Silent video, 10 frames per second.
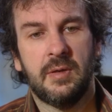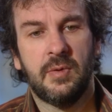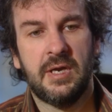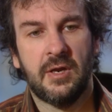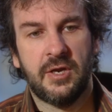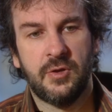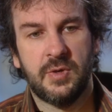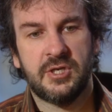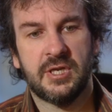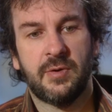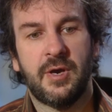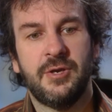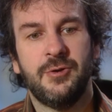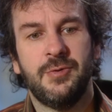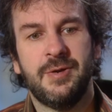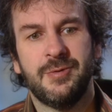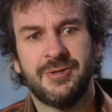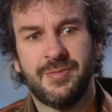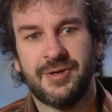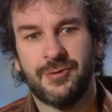he and I knew each other. I knew he was
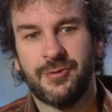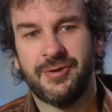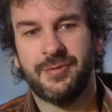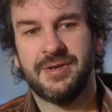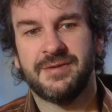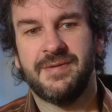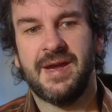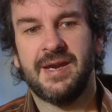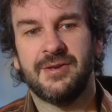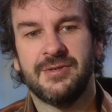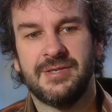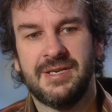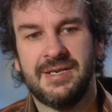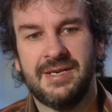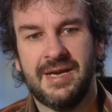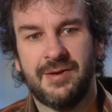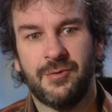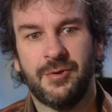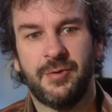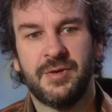a big Lord of the Rings fan because he had
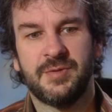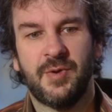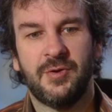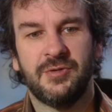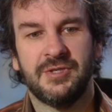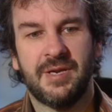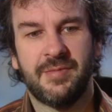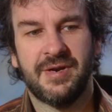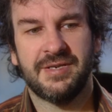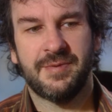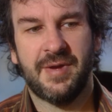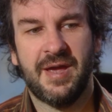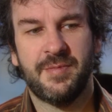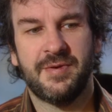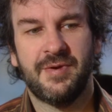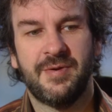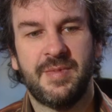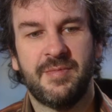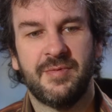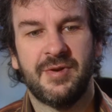Lord of the Rings posters up around his apartment. I
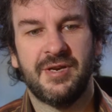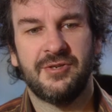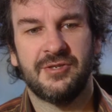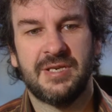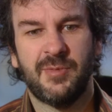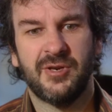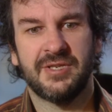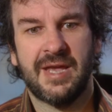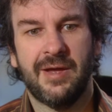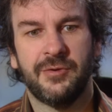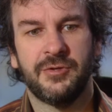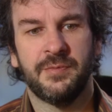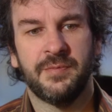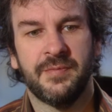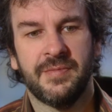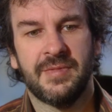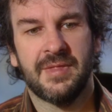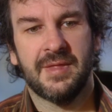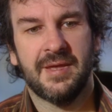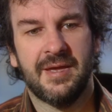remember when I used to sleep on his couch
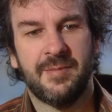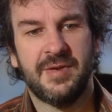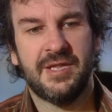in